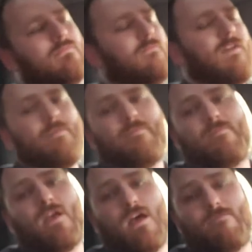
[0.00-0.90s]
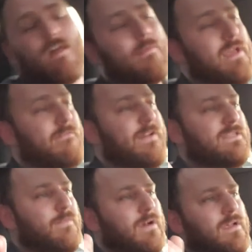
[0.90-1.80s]
follow me on
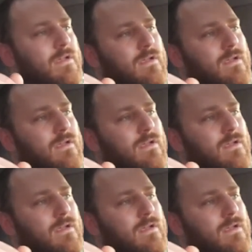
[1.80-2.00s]
Facebook,